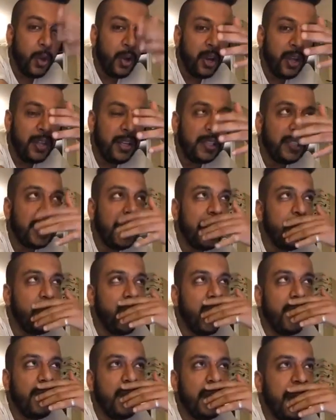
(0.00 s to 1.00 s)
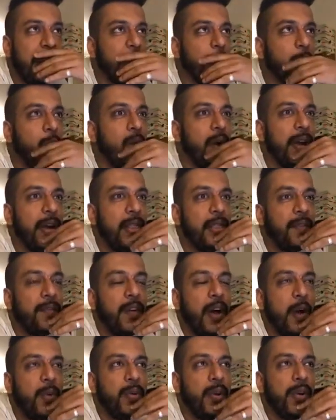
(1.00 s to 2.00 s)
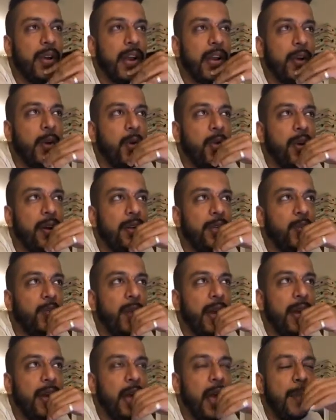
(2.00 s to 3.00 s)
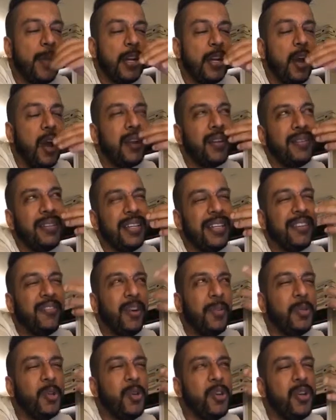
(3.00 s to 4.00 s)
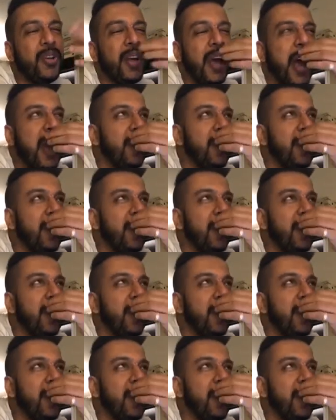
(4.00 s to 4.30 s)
On the other side you have Litecoin, the founder and owner as well. I mean, not in crypto